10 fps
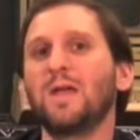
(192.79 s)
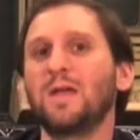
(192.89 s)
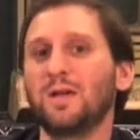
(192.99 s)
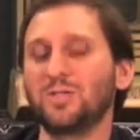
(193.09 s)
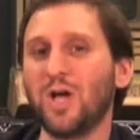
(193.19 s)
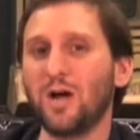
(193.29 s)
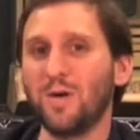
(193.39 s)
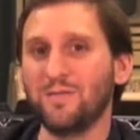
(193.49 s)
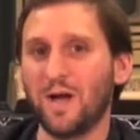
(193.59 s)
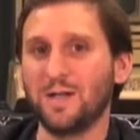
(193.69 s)
Now
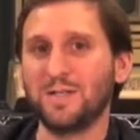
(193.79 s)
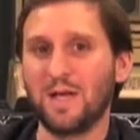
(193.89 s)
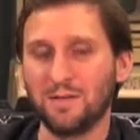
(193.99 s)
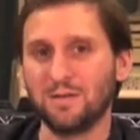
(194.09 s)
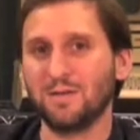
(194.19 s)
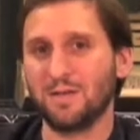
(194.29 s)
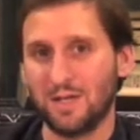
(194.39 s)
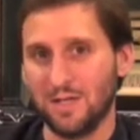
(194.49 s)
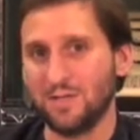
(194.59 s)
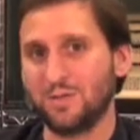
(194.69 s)
Shockwave content is